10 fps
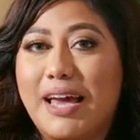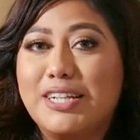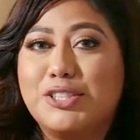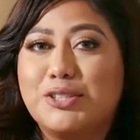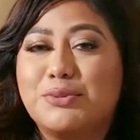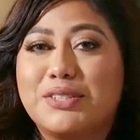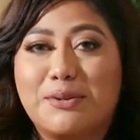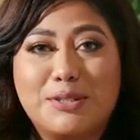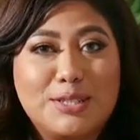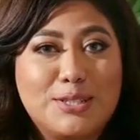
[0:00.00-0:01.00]
Mind you,
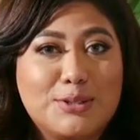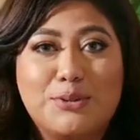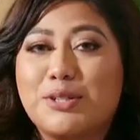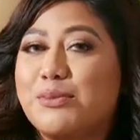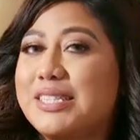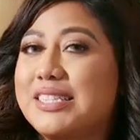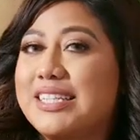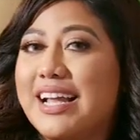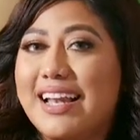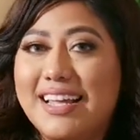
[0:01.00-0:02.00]
when I went to school, there
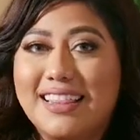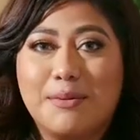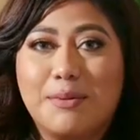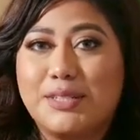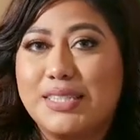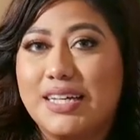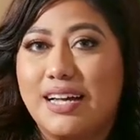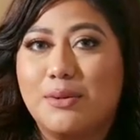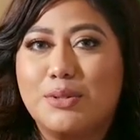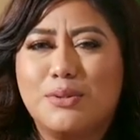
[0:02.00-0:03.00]
wasn't anything about
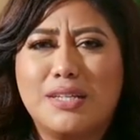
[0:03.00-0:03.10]
design.